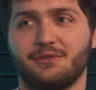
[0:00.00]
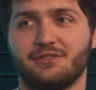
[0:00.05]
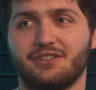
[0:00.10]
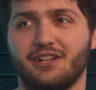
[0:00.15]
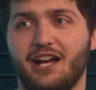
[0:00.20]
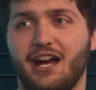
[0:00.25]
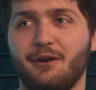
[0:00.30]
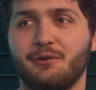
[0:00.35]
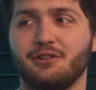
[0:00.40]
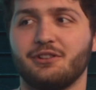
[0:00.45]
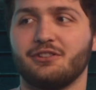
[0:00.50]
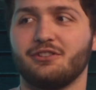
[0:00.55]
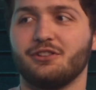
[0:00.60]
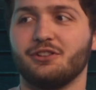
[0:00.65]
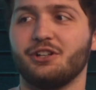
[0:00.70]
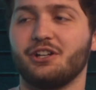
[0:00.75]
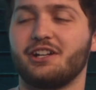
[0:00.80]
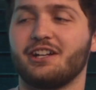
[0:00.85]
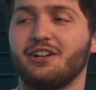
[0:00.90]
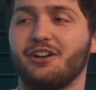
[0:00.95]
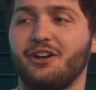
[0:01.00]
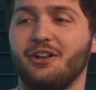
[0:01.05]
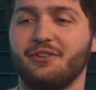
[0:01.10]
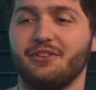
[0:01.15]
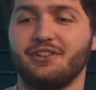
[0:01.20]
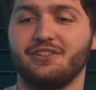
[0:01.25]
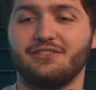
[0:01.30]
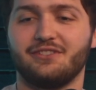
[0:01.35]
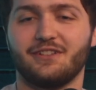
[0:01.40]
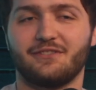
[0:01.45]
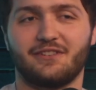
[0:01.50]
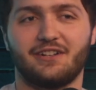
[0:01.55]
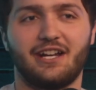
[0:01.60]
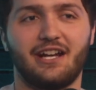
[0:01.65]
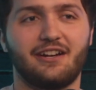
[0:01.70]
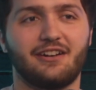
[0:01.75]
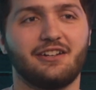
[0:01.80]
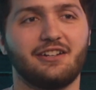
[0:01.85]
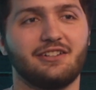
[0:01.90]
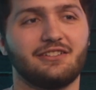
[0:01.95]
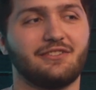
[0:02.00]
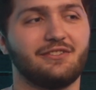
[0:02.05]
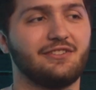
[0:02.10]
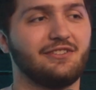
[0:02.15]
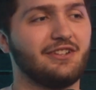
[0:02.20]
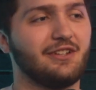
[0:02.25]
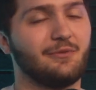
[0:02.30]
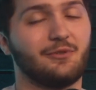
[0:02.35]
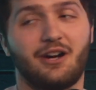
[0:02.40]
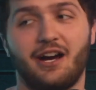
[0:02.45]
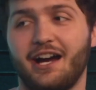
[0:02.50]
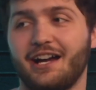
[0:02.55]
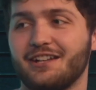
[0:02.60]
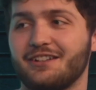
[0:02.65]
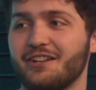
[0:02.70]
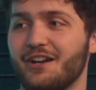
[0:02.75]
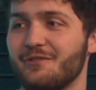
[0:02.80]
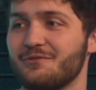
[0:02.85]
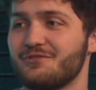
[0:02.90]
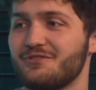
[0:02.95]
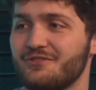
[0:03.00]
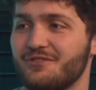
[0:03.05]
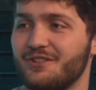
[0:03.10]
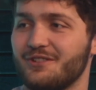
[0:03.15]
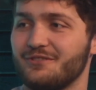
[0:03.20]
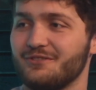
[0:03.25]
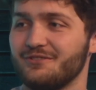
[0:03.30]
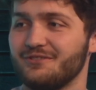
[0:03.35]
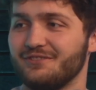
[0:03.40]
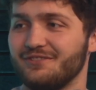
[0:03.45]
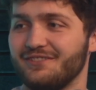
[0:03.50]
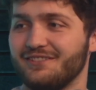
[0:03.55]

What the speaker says: I was like, I would look at all these different areas of sin where I don't struggle.